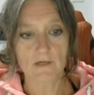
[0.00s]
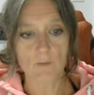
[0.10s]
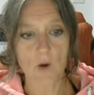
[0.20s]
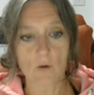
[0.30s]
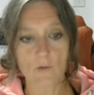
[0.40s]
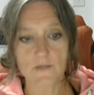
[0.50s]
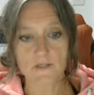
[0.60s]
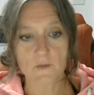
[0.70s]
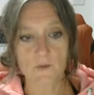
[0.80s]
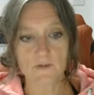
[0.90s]
well with
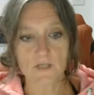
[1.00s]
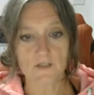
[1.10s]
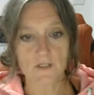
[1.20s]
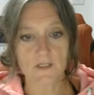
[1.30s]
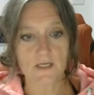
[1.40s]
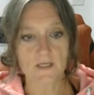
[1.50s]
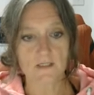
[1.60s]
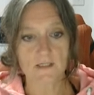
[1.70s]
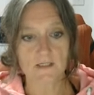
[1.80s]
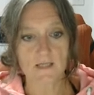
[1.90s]
this quotation here,
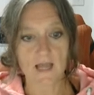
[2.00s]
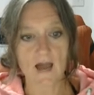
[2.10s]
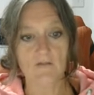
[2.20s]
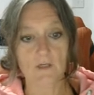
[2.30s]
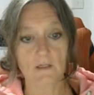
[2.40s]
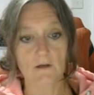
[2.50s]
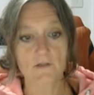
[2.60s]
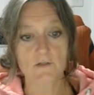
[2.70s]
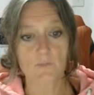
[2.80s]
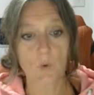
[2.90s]
doesn't it? Have a
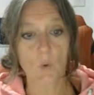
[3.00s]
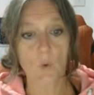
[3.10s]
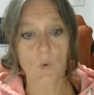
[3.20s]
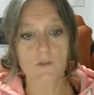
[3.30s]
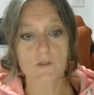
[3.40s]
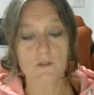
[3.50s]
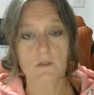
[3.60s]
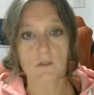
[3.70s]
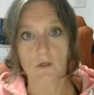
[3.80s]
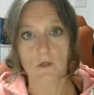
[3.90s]
glass of port
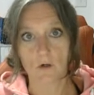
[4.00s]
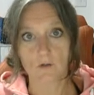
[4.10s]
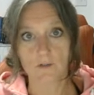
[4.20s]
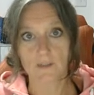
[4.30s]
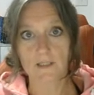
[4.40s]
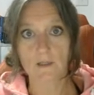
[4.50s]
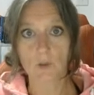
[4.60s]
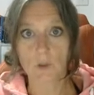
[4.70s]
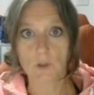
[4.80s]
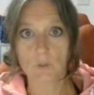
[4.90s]
or a
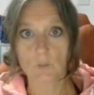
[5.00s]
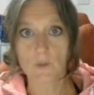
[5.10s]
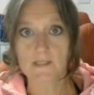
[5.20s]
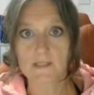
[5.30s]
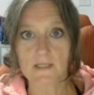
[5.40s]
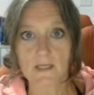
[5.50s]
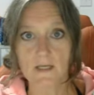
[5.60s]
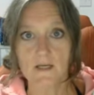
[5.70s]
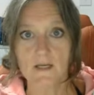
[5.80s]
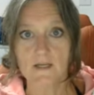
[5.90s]
little
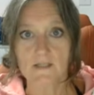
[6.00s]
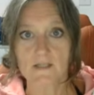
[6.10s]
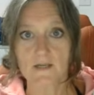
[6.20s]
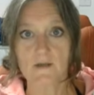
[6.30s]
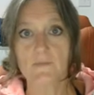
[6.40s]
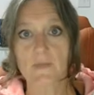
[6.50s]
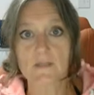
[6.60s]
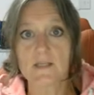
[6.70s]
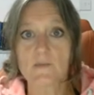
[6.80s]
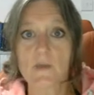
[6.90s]
whiskey. So
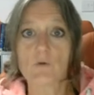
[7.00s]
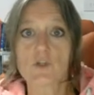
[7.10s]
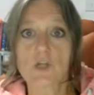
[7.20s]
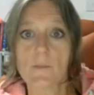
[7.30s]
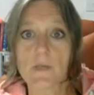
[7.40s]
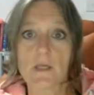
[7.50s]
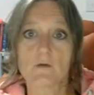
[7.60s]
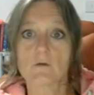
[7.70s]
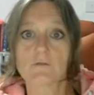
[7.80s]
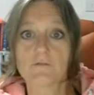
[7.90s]
because he's being all chummy,
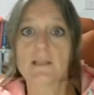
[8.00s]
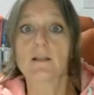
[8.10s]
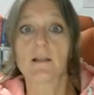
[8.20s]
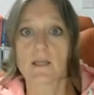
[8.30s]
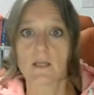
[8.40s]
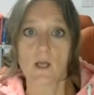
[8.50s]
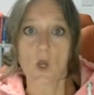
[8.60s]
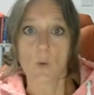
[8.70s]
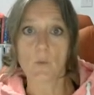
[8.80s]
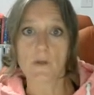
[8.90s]
all friendly
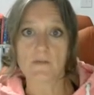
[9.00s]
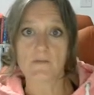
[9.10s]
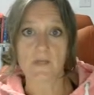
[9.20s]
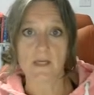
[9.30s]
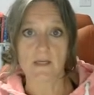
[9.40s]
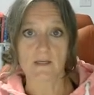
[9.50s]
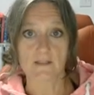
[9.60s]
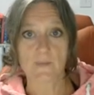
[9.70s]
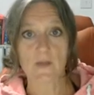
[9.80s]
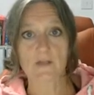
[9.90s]
with the
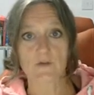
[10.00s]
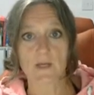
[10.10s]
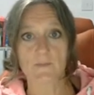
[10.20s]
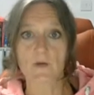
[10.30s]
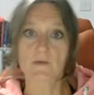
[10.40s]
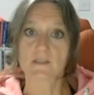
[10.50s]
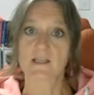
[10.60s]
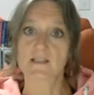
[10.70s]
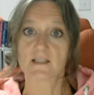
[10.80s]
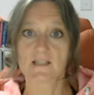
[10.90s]
inspector, and they're both
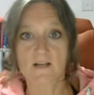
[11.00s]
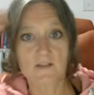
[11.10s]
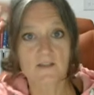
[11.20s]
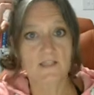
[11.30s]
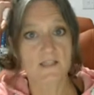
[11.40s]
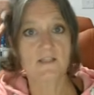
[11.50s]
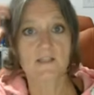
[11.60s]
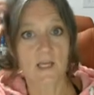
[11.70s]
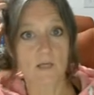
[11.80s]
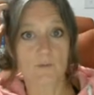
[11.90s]
sitting down at the dinner
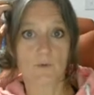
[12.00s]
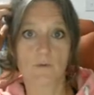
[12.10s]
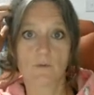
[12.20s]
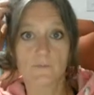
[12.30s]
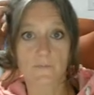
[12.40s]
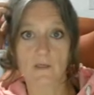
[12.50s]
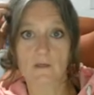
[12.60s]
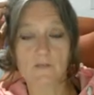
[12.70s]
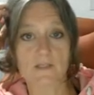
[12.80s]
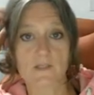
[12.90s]
table,
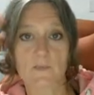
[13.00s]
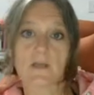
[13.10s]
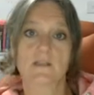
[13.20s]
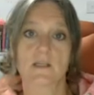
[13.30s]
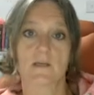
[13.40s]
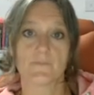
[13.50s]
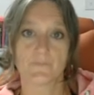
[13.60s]
if the inspector